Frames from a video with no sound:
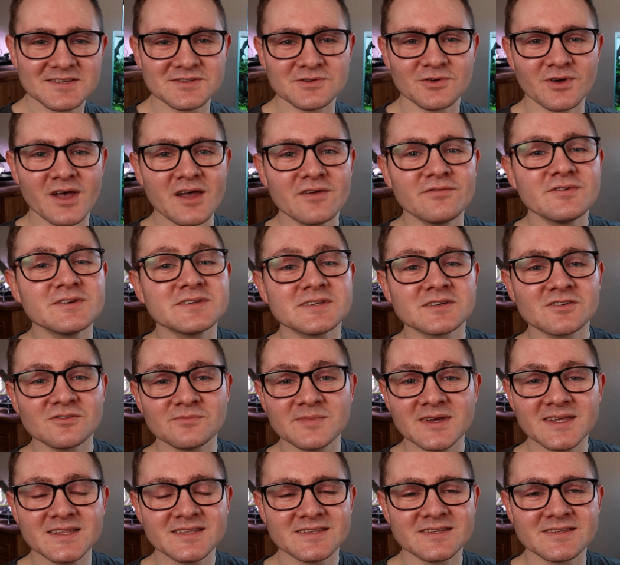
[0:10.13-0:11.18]
So every single
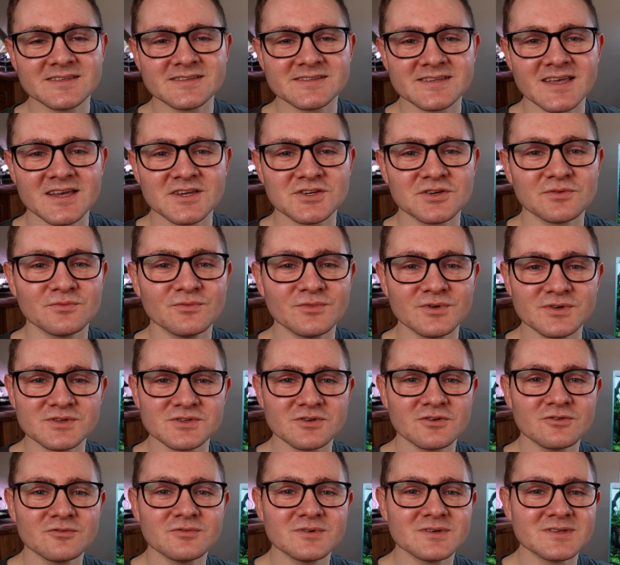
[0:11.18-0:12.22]
maintenance session was
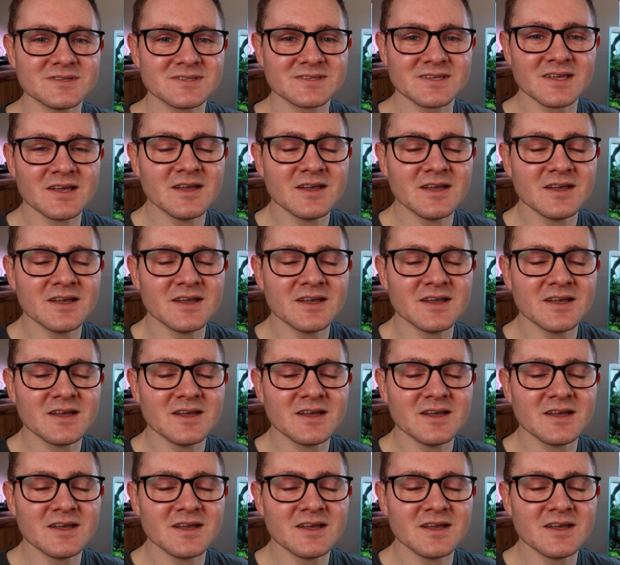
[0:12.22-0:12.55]
always,